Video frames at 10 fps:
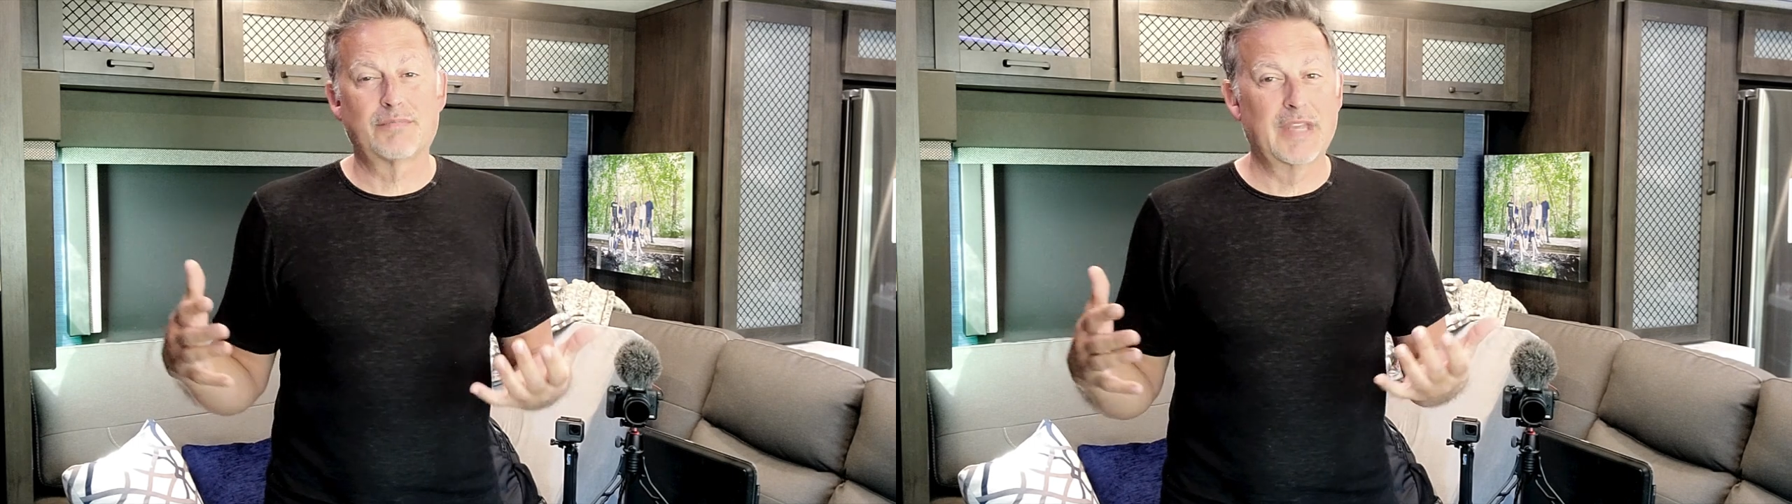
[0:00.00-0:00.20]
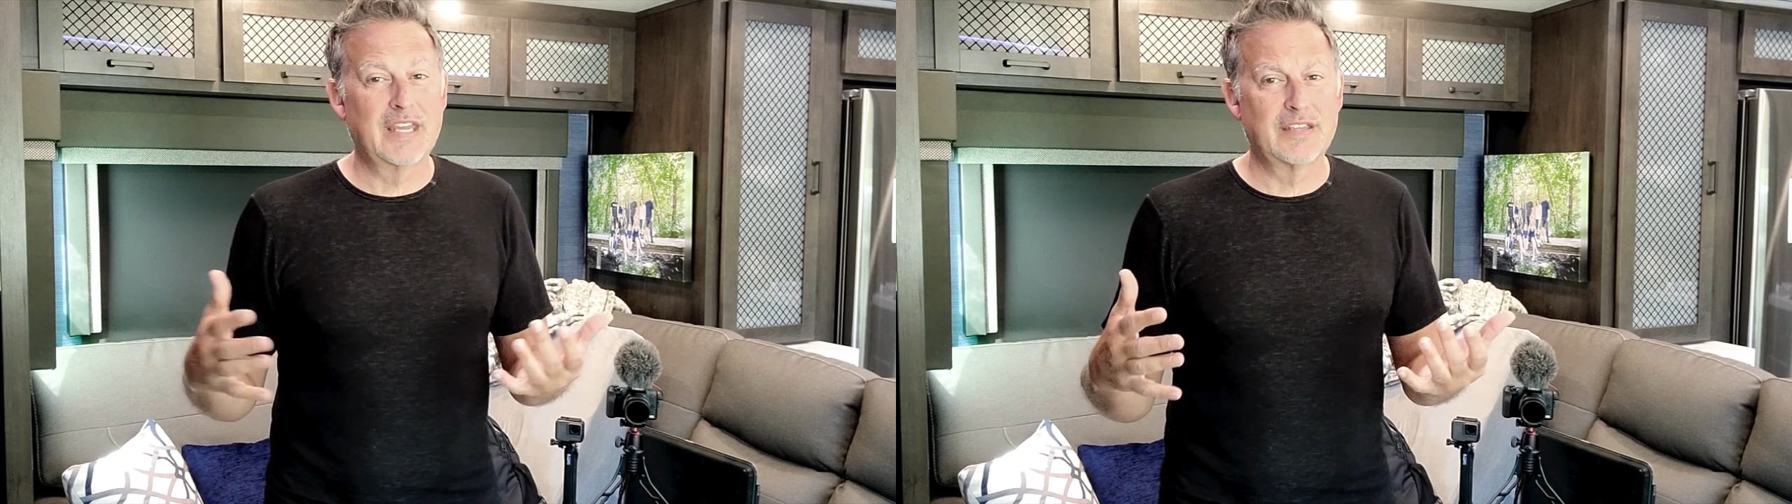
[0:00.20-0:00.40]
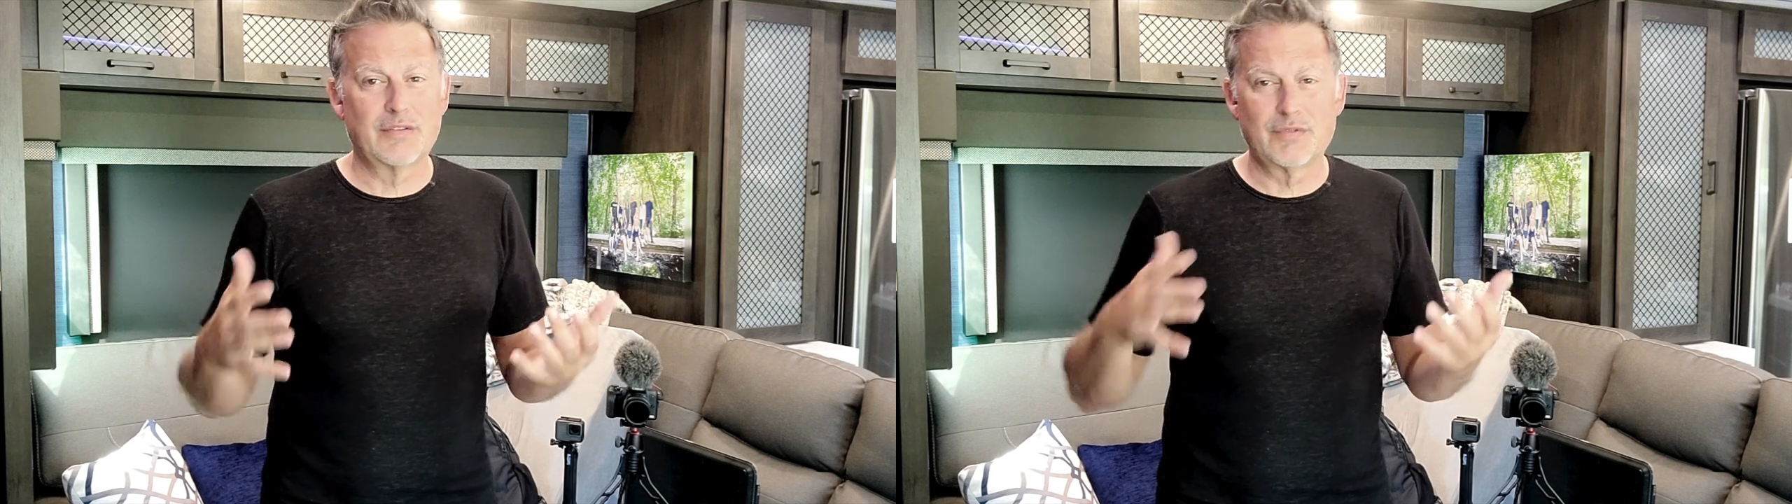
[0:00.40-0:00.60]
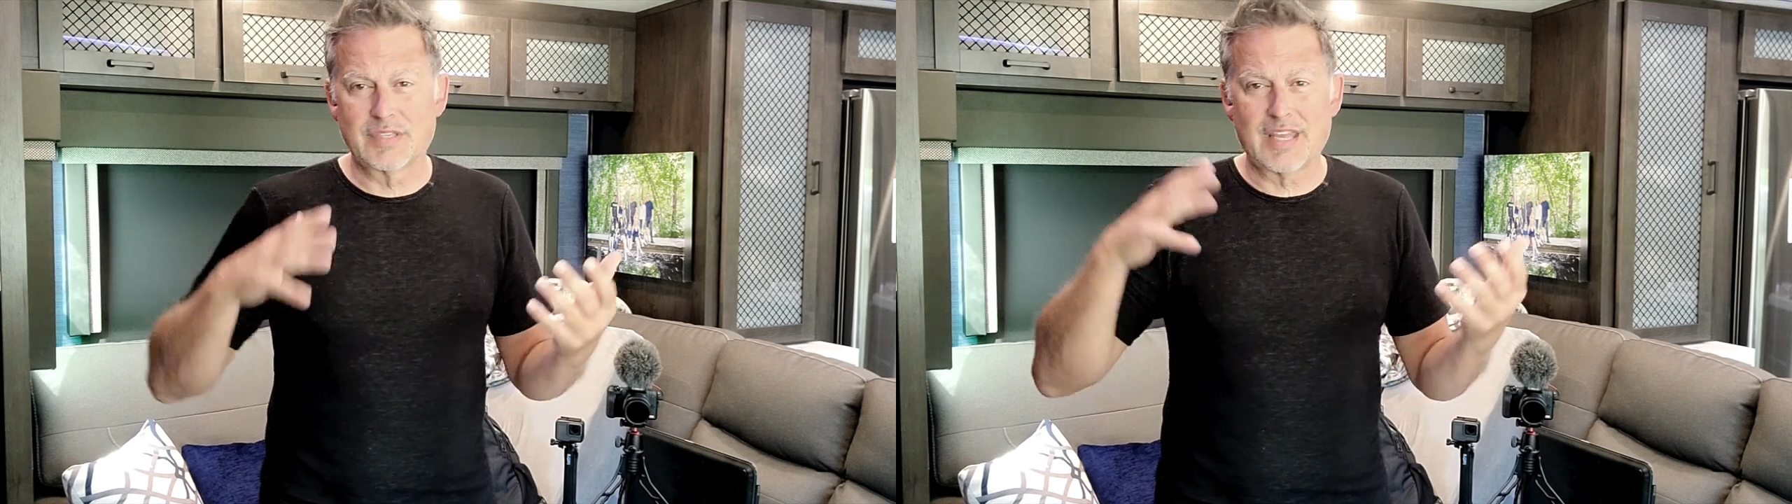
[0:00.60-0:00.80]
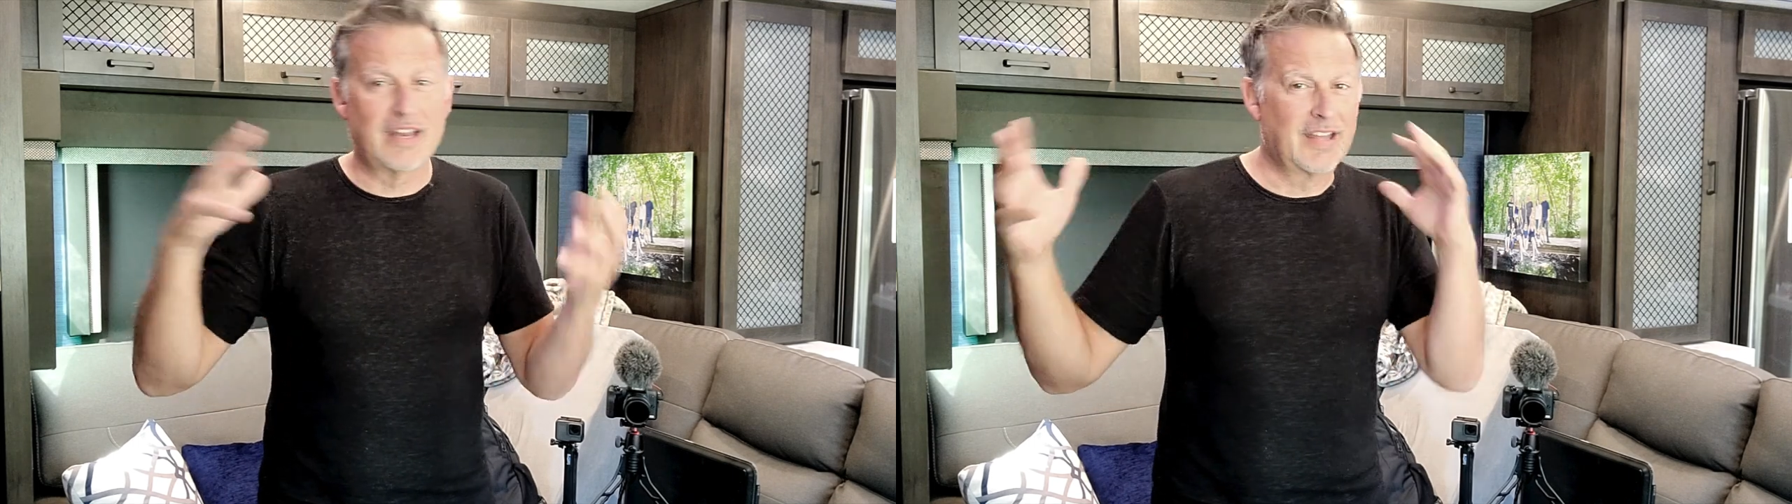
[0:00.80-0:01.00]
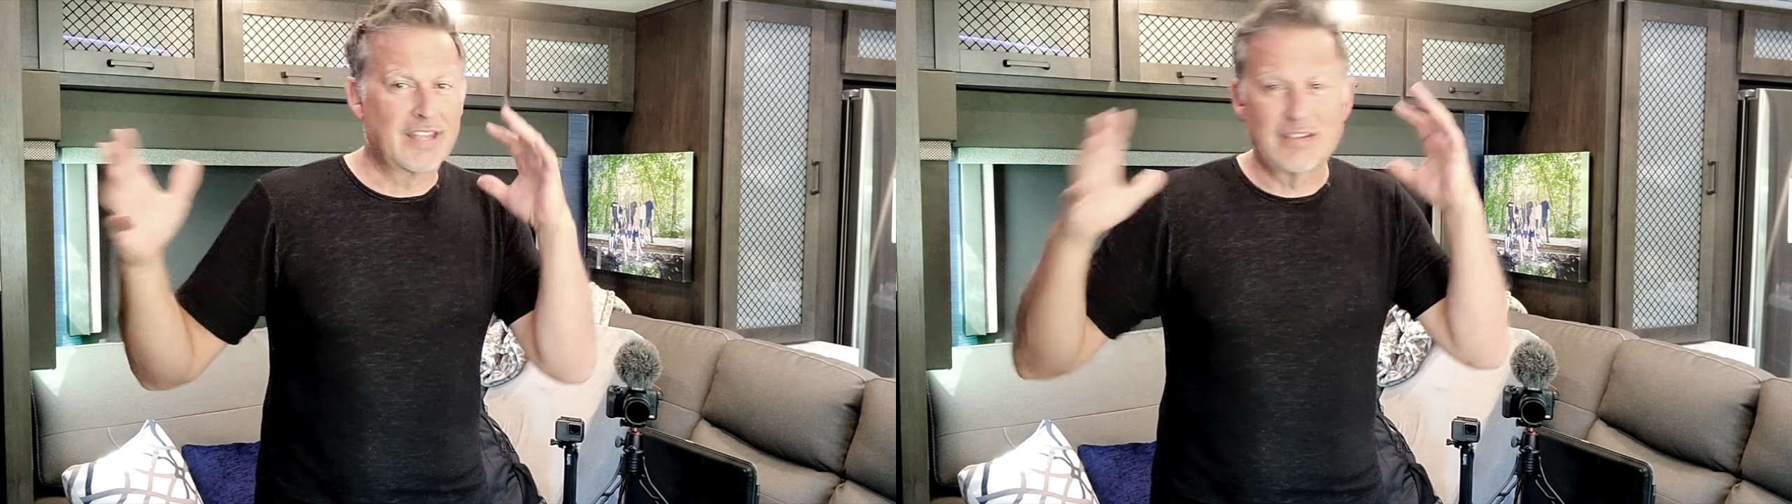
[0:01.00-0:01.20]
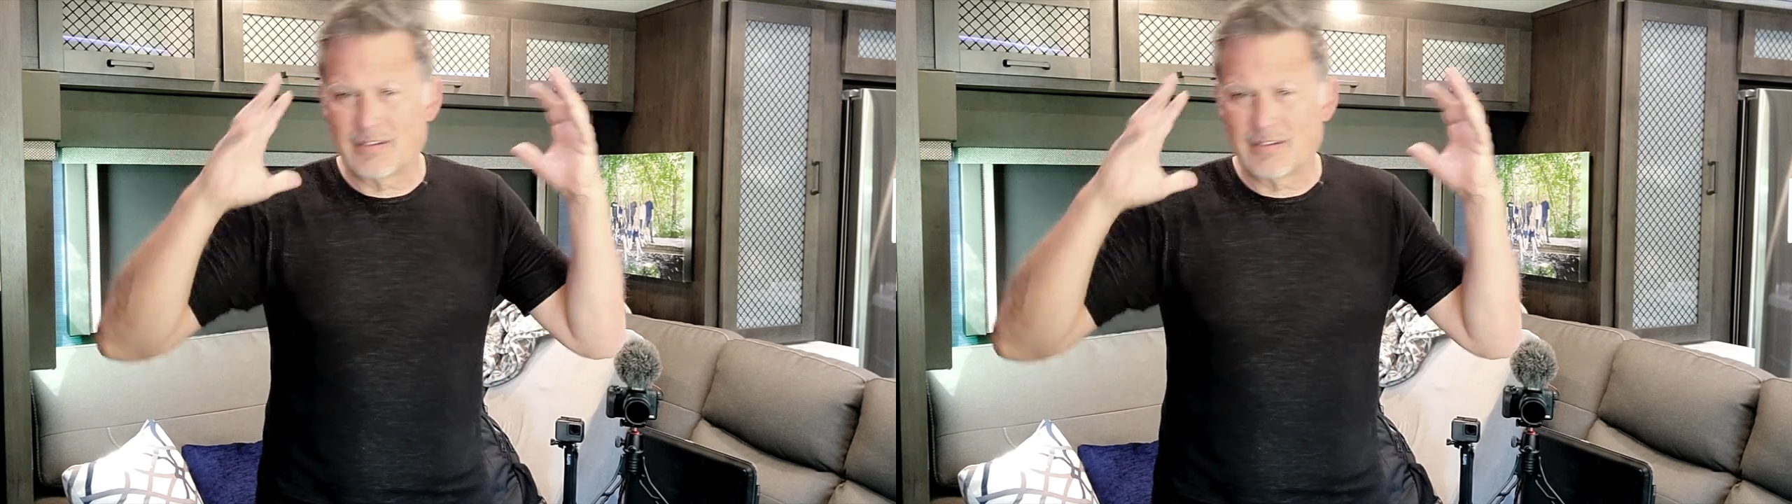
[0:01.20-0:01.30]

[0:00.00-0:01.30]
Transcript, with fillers: because it was kind of like